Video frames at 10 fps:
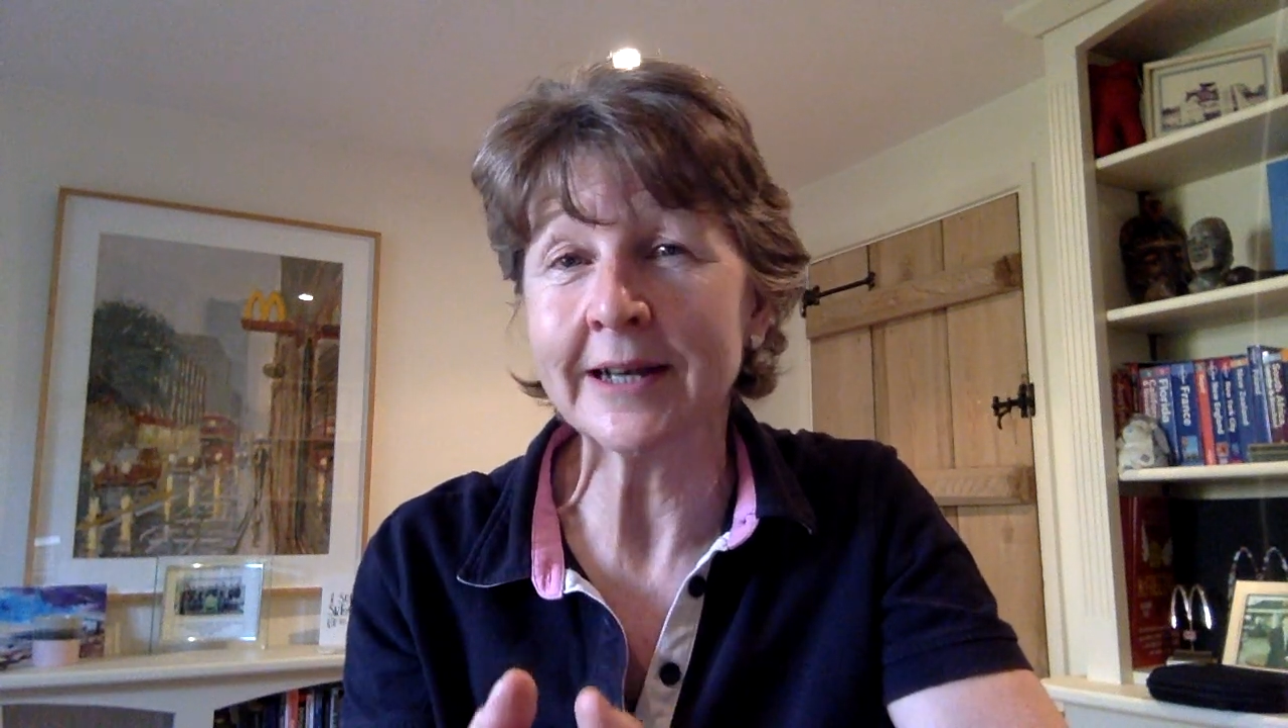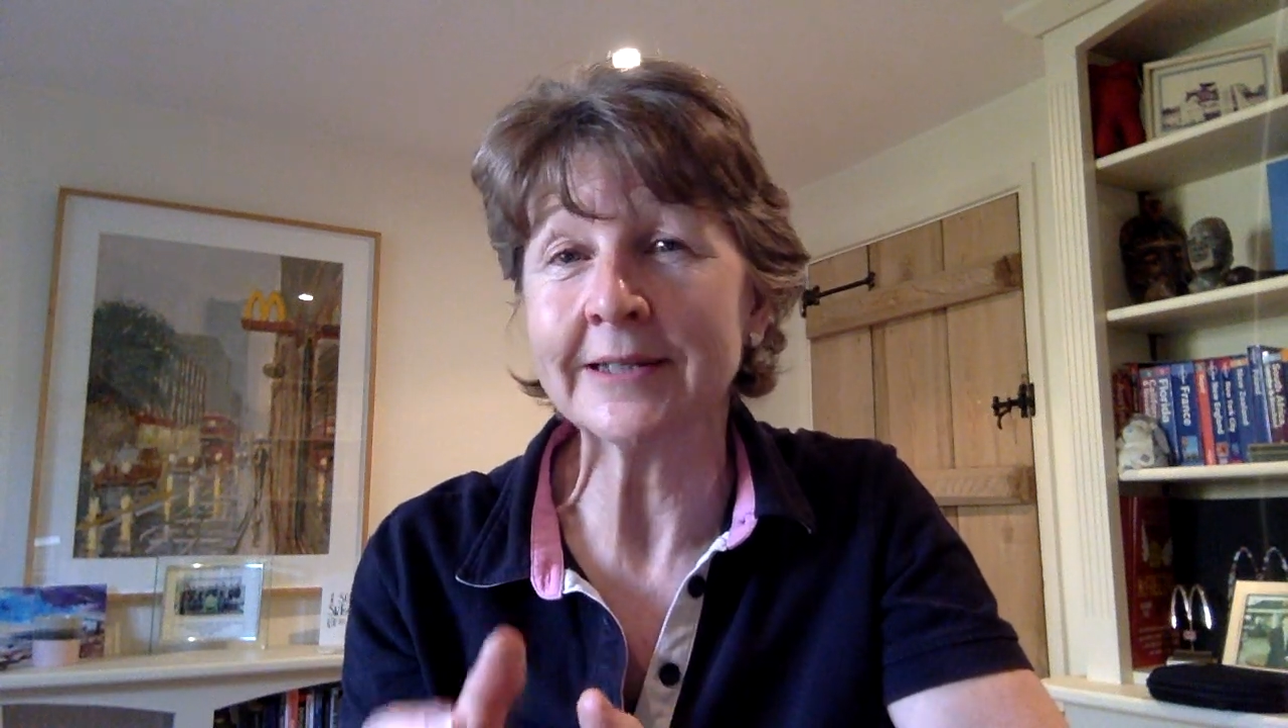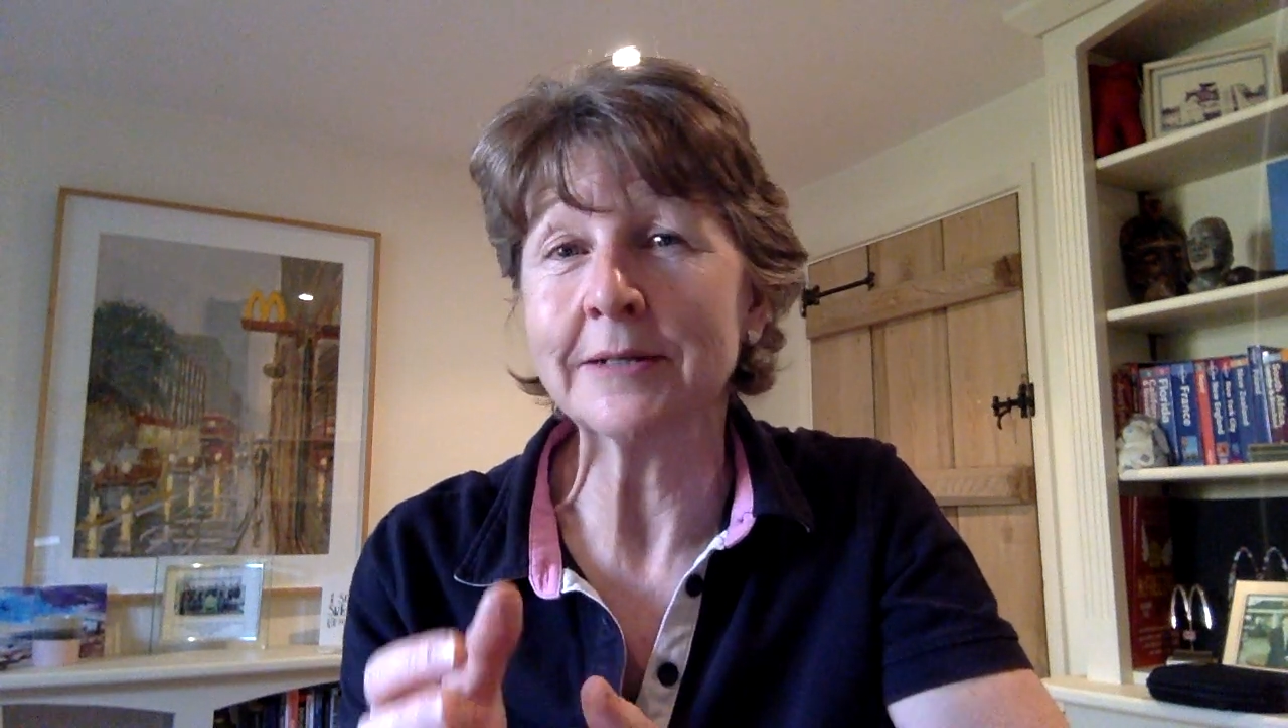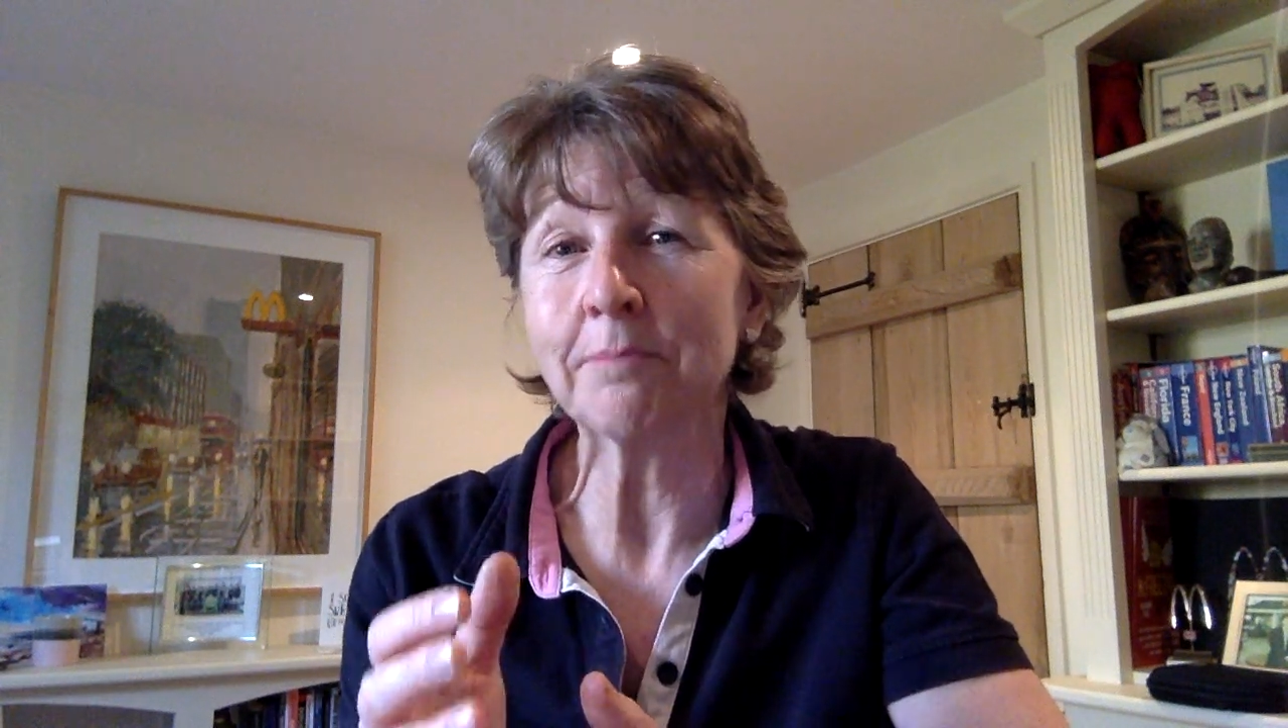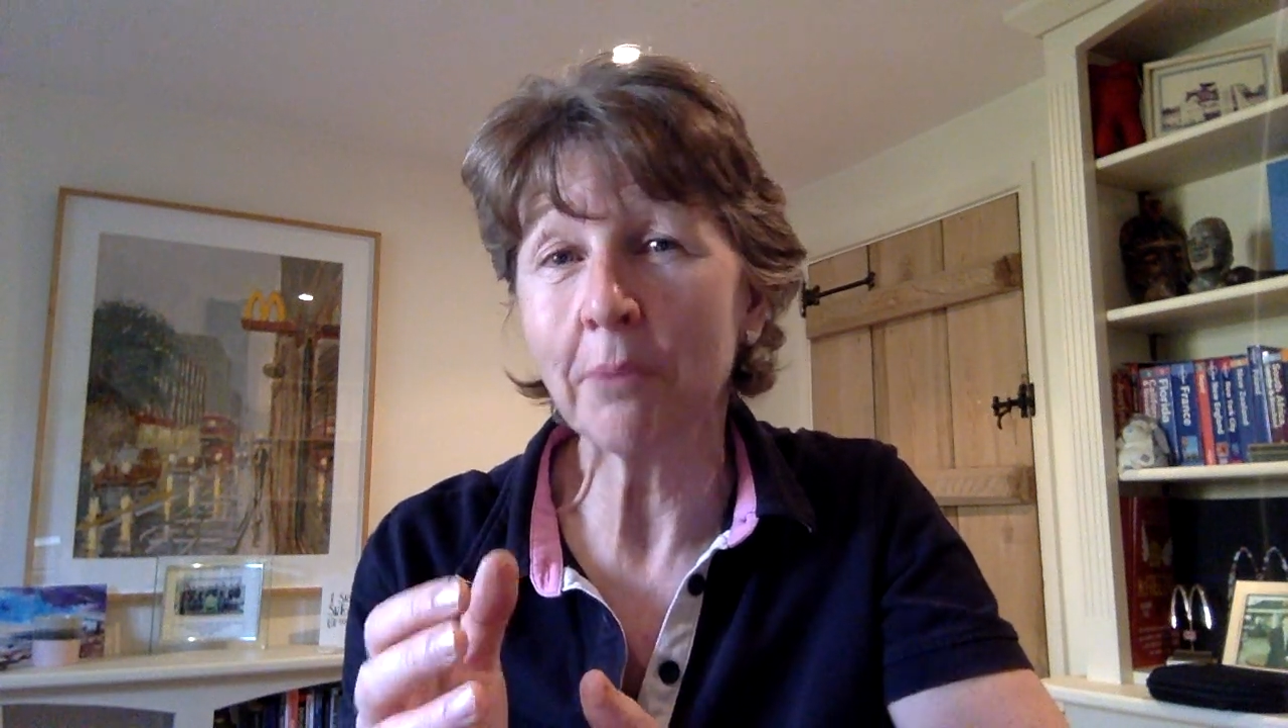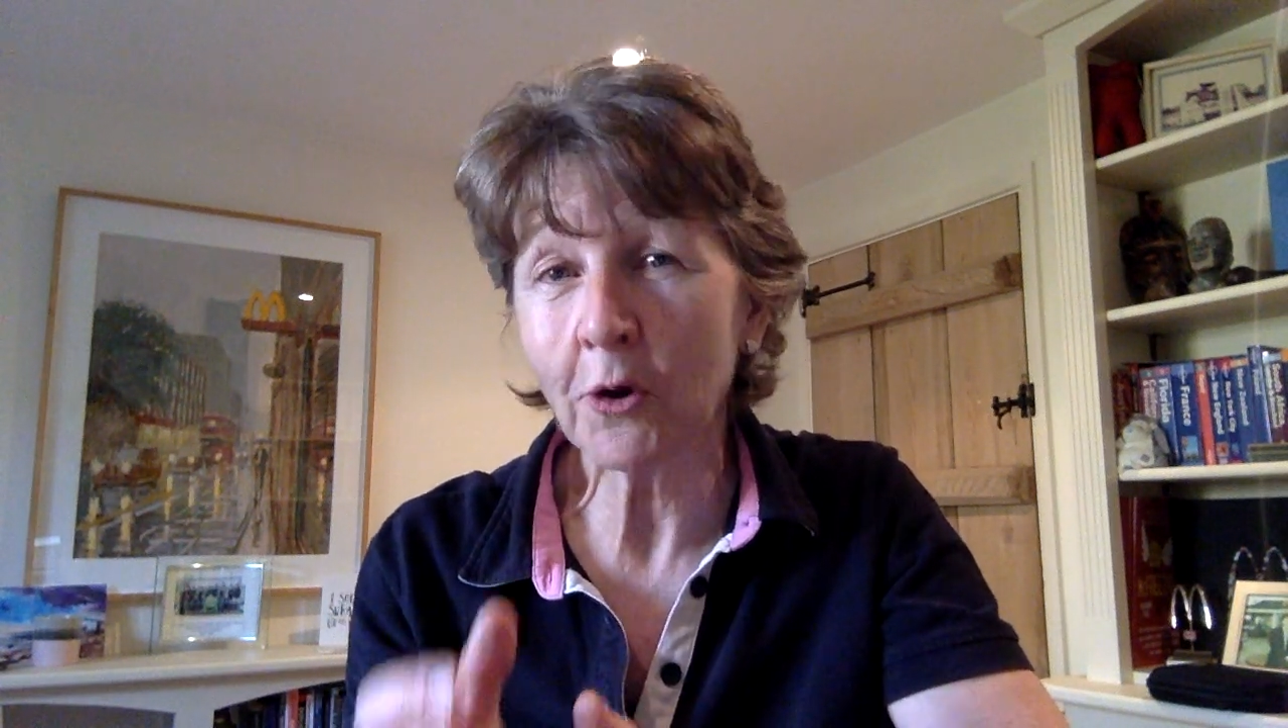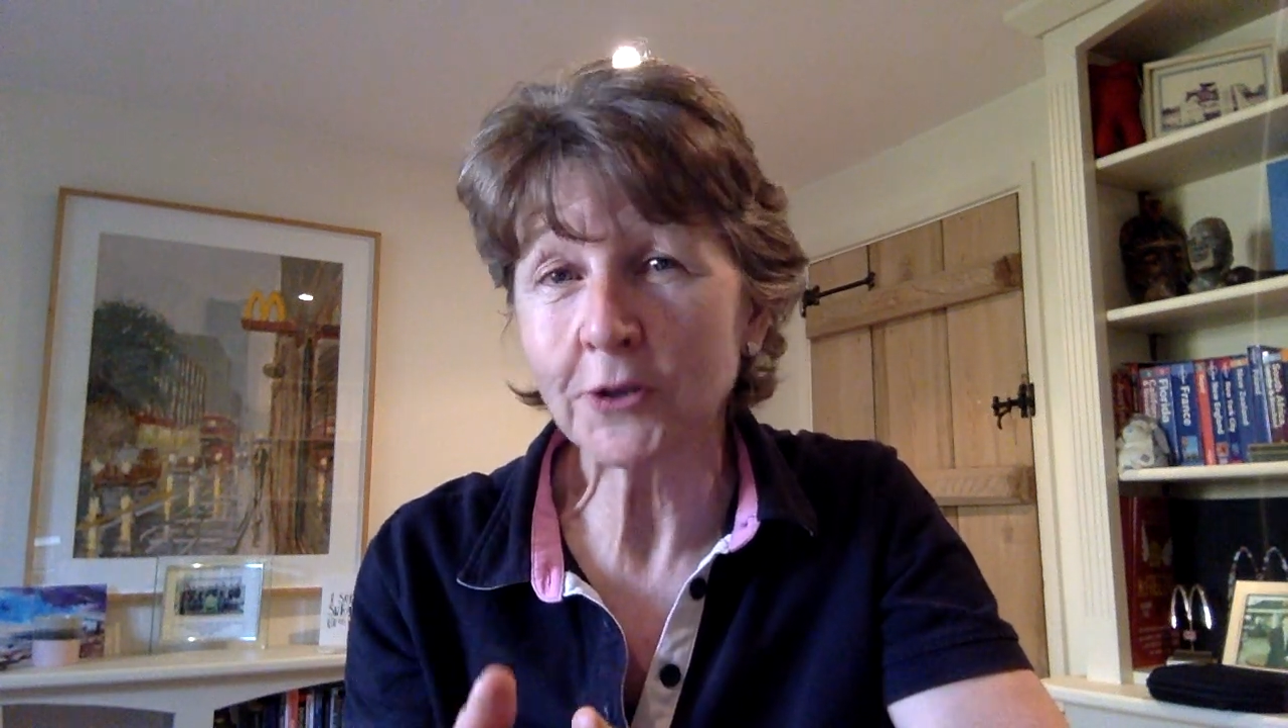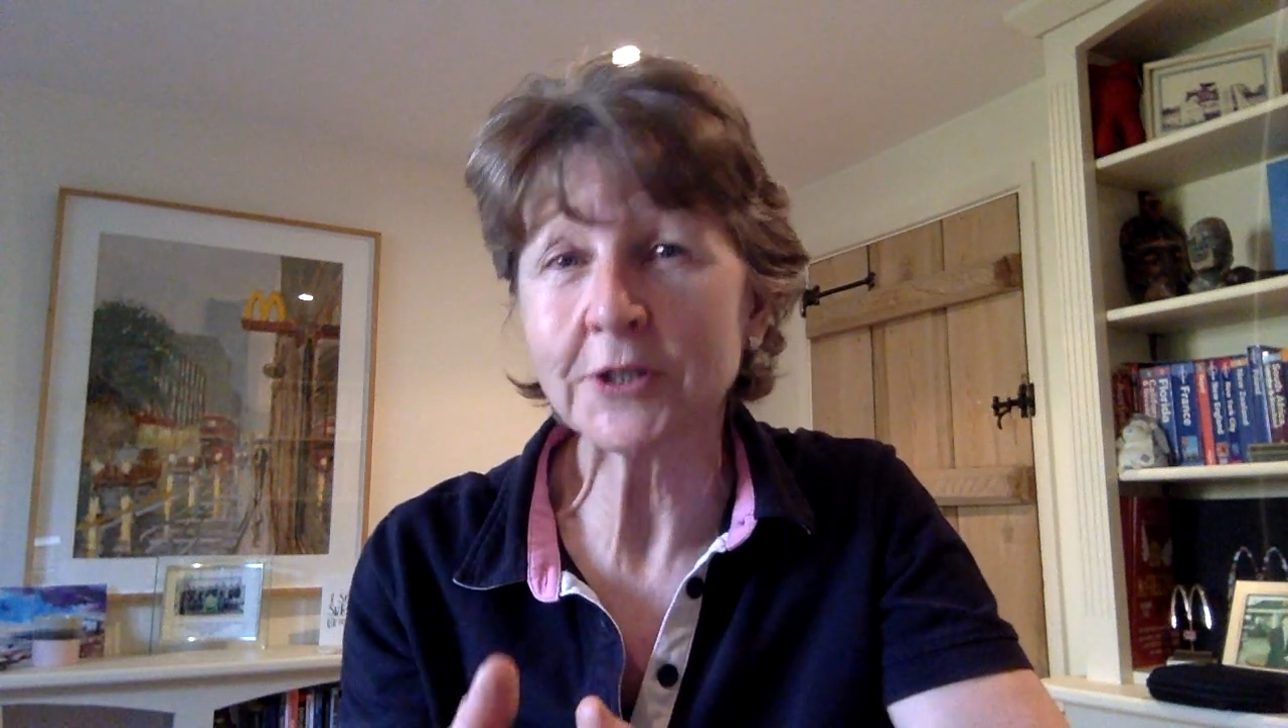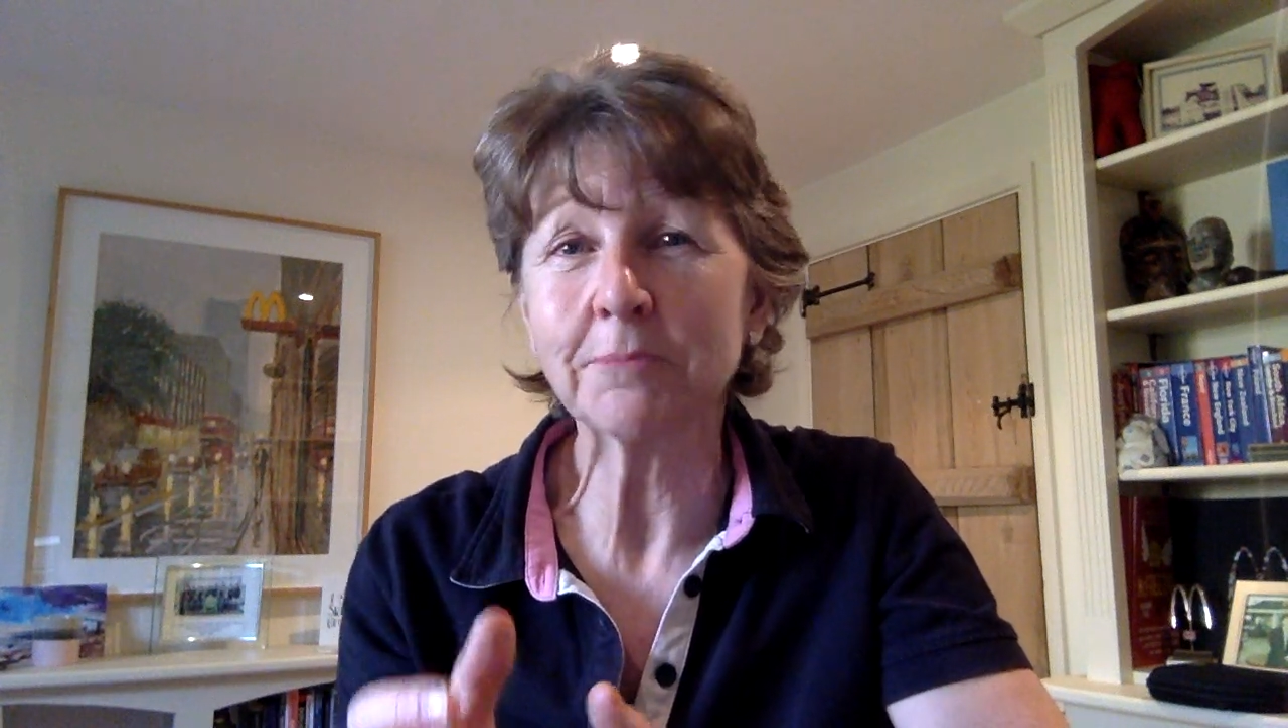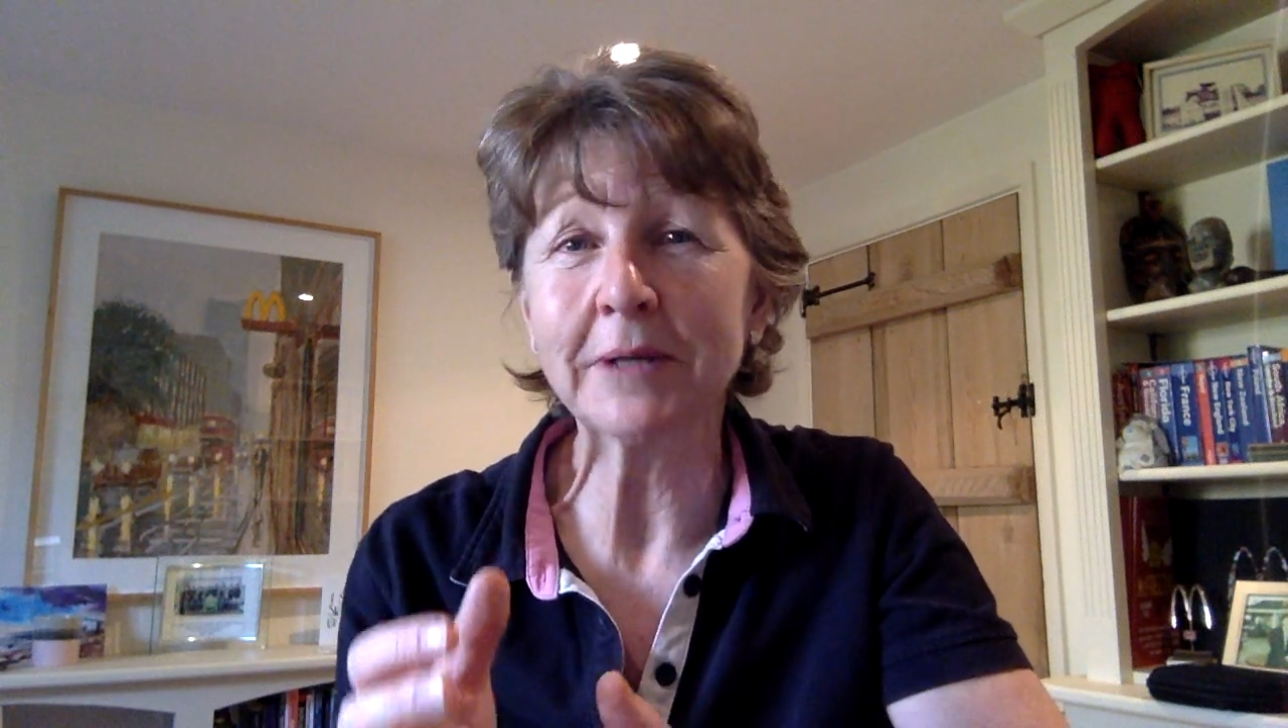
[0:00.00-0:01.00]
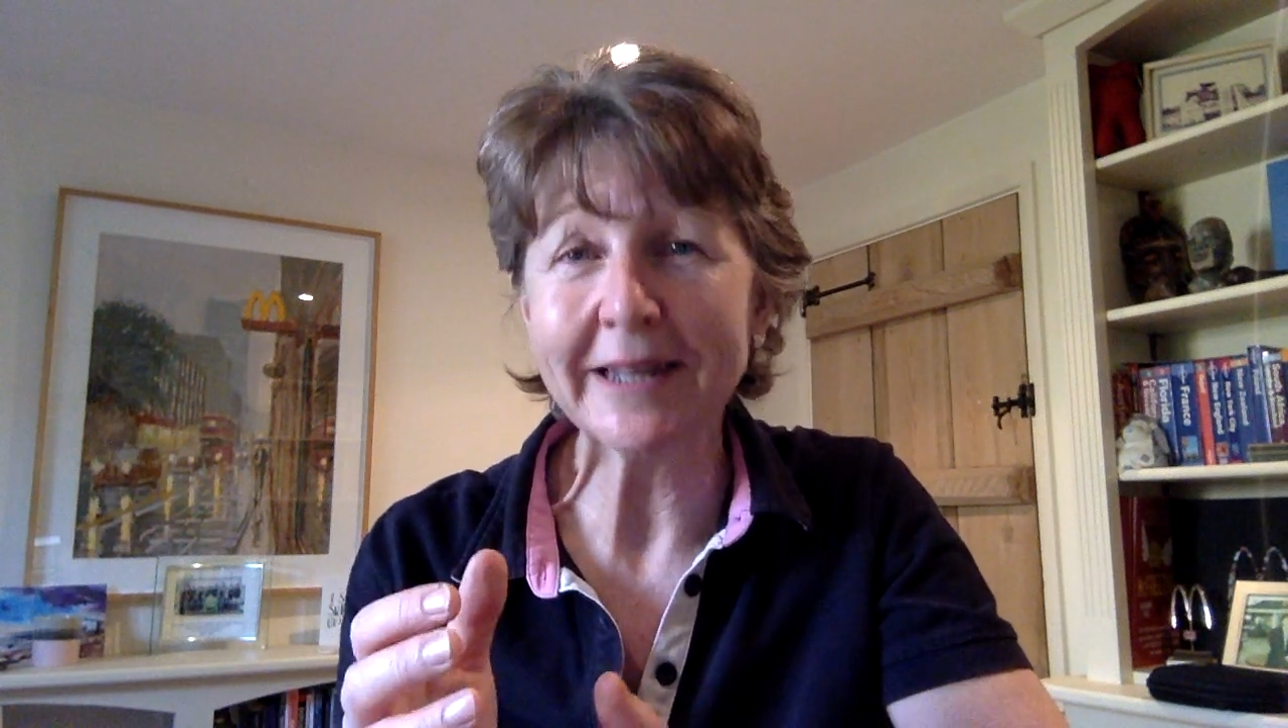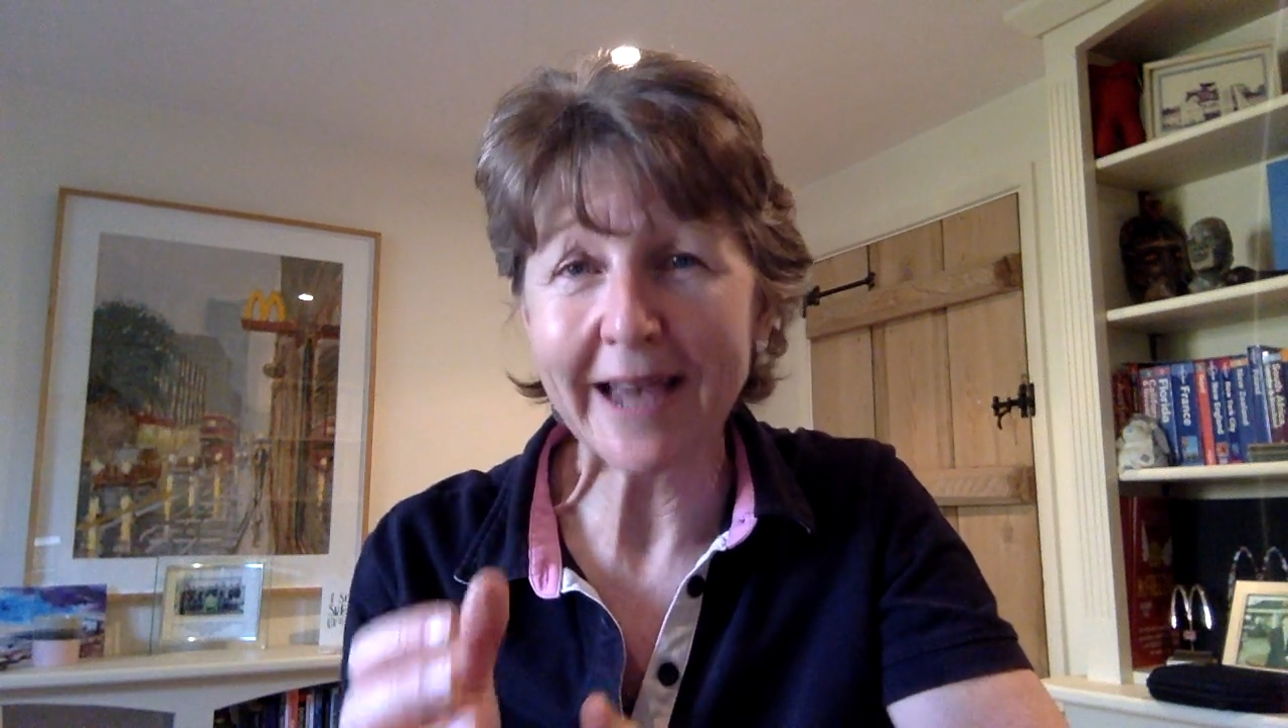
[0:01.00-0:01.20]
as it possibly